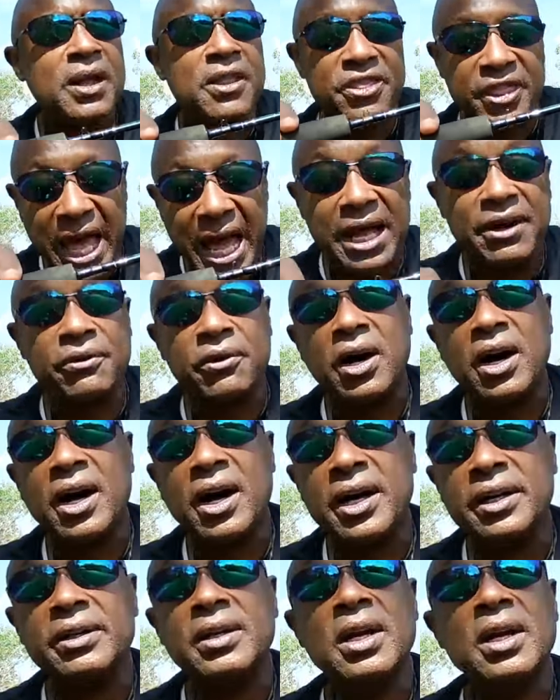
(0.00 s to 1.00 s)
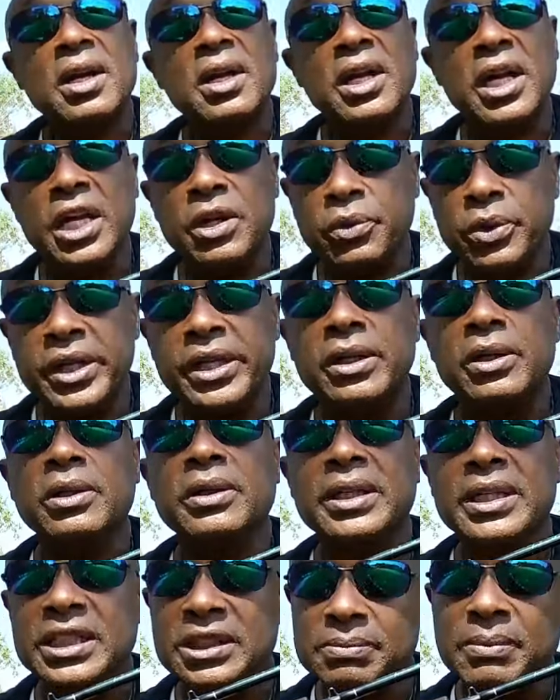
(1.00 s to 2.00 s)
That rod and reel
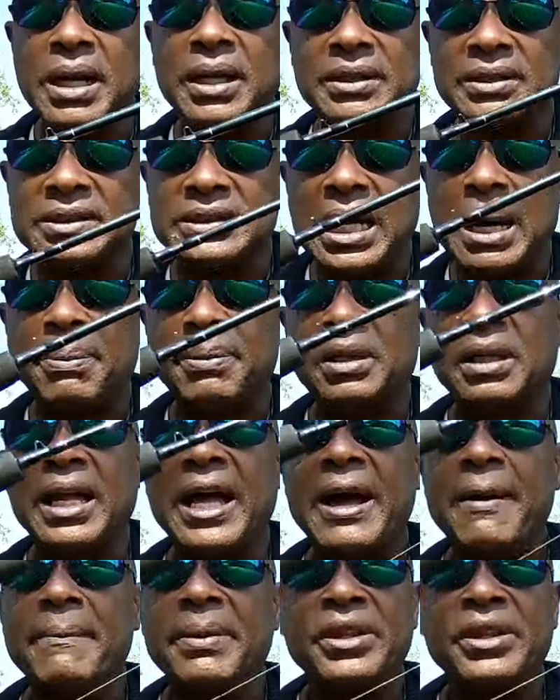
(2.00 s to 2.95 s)
is my top of the line.